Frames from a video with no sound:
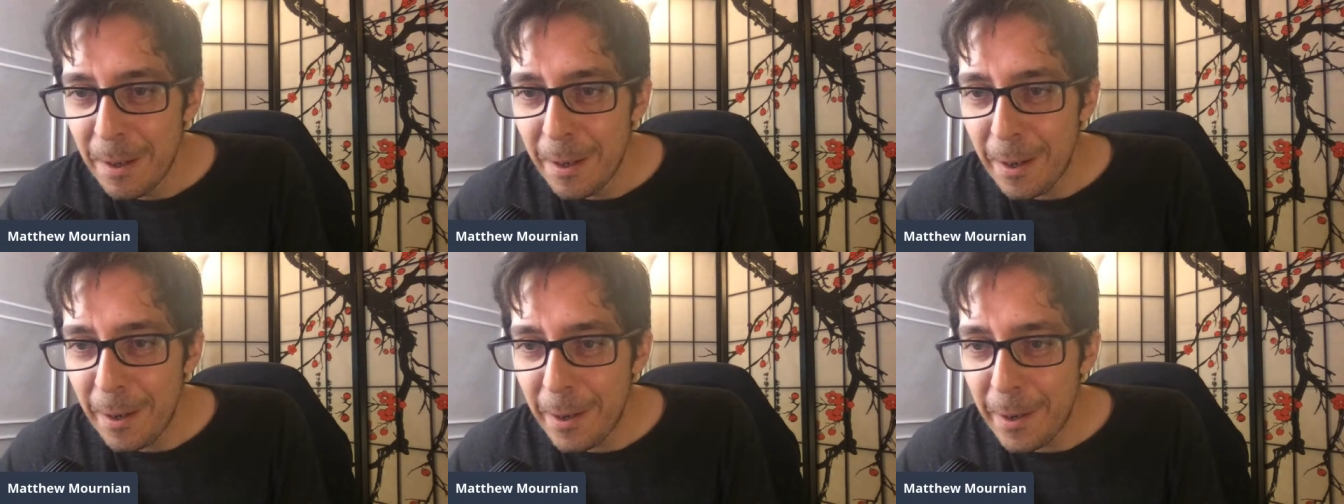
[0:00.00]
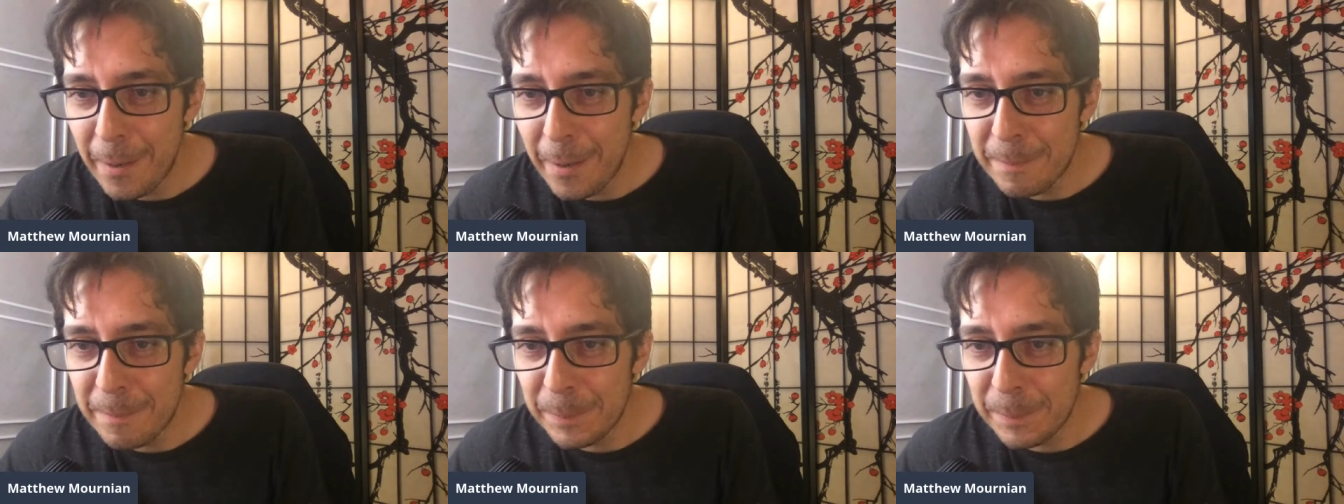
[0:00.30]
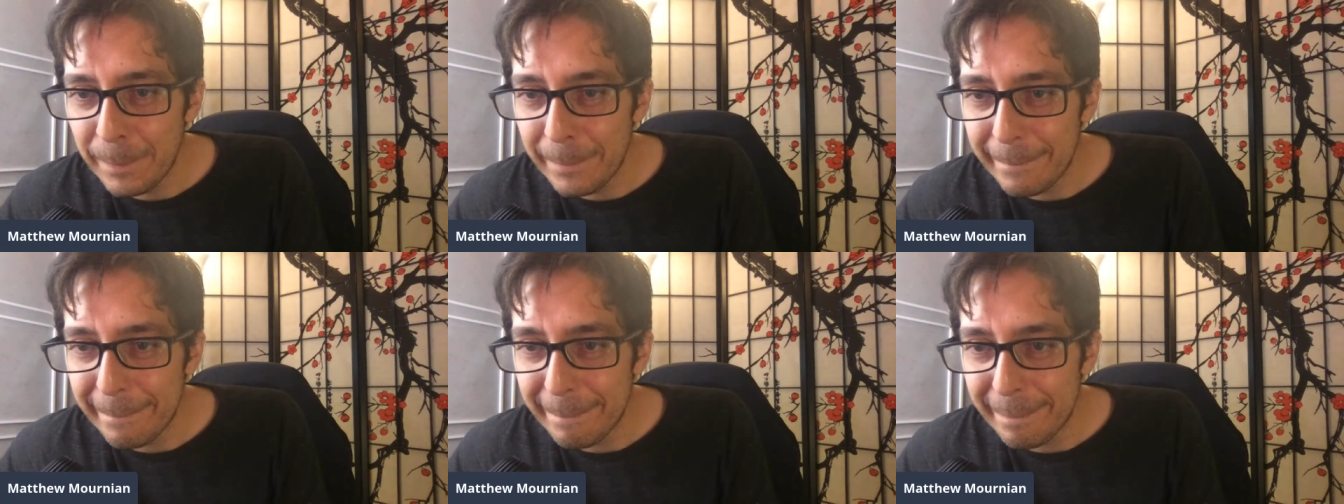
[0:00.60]

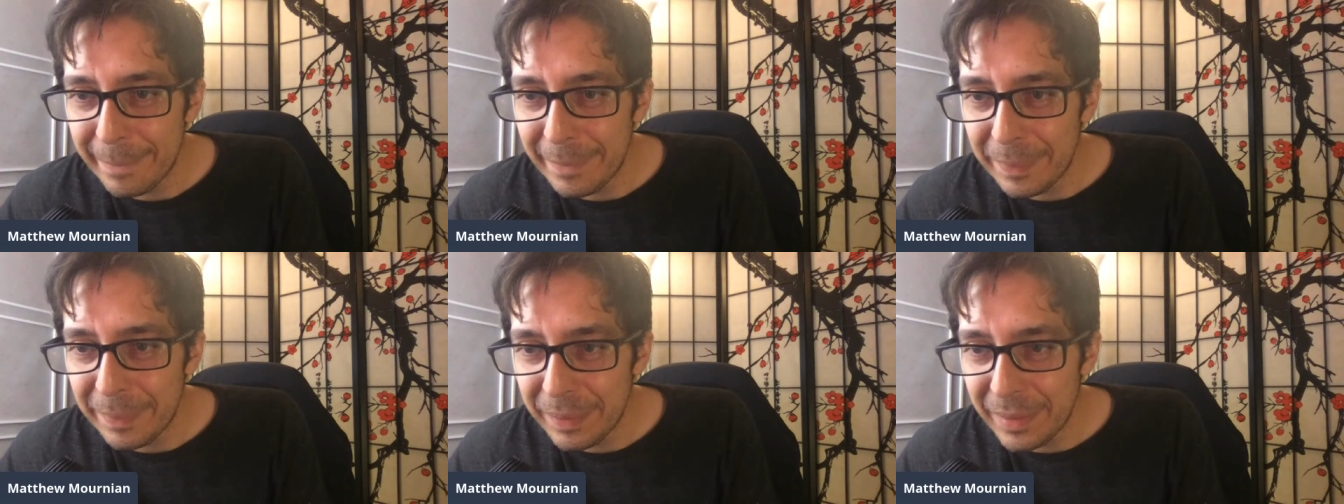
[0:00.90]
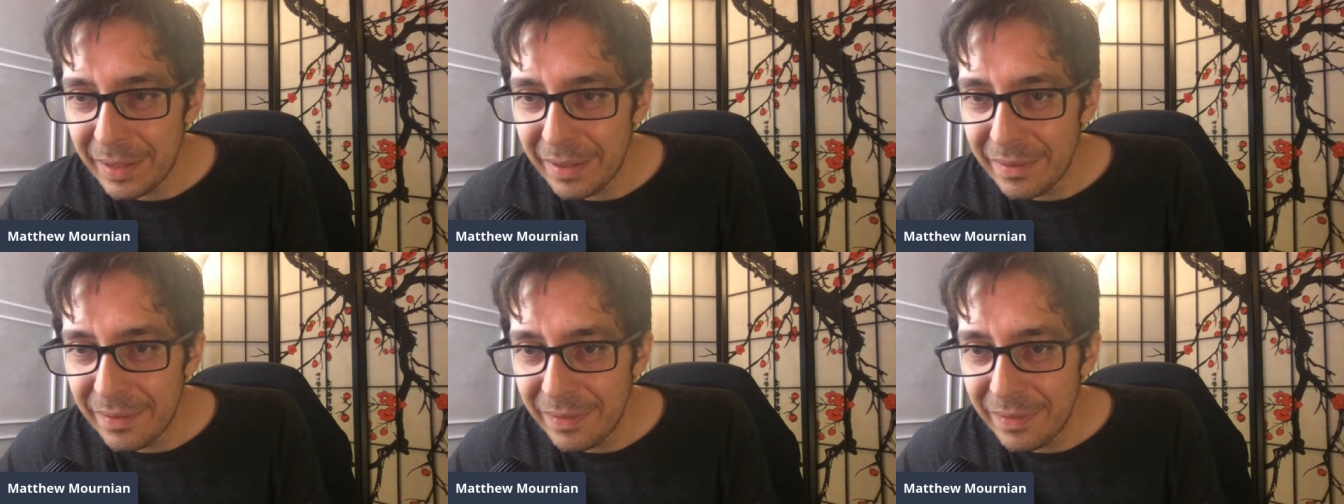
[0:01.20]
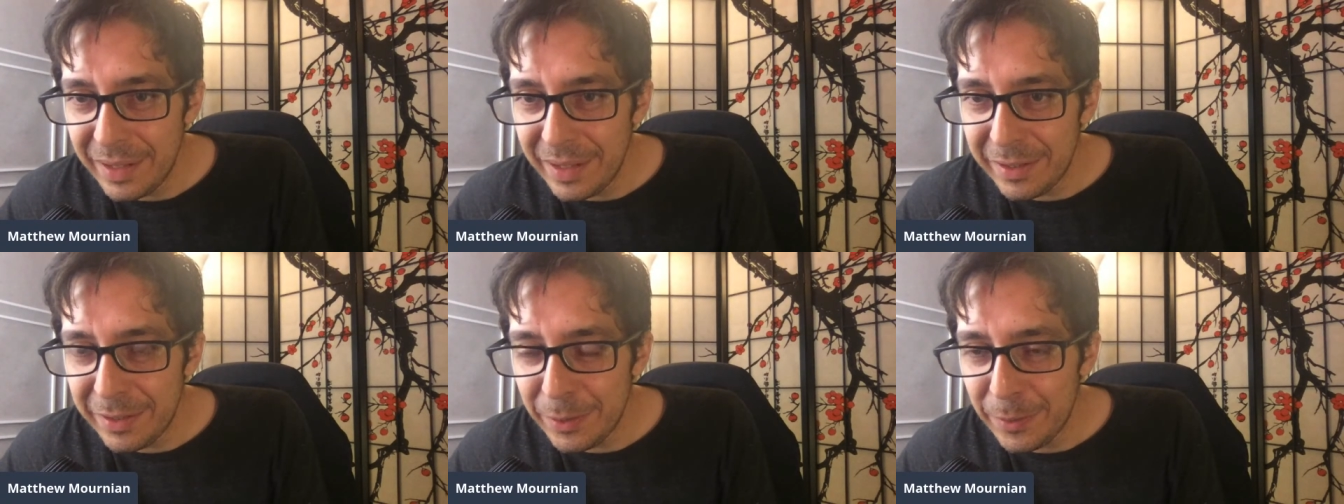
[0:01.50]

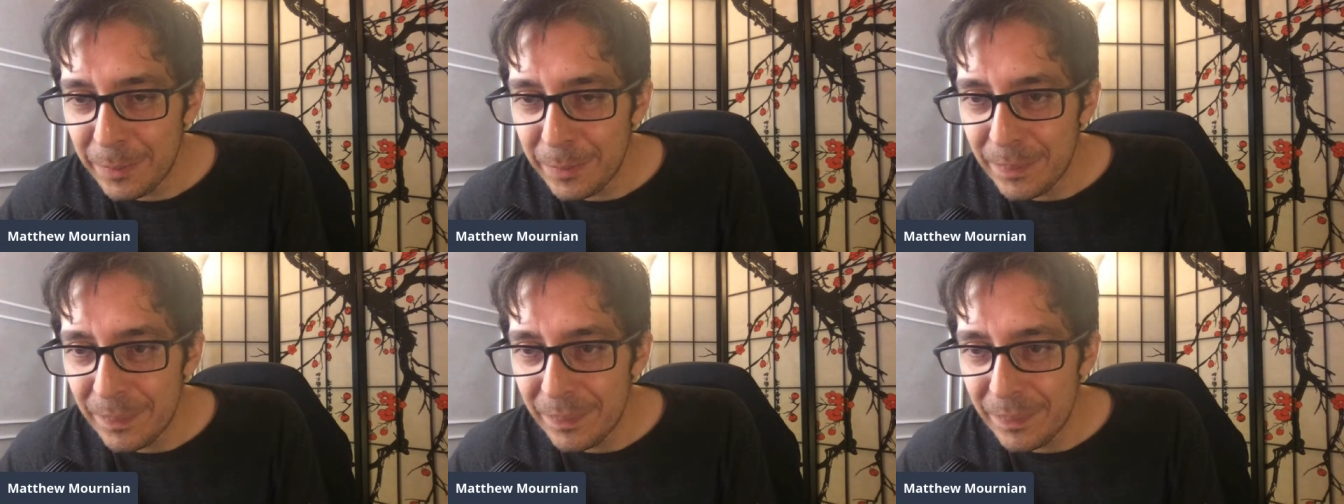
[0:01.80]
Thank you.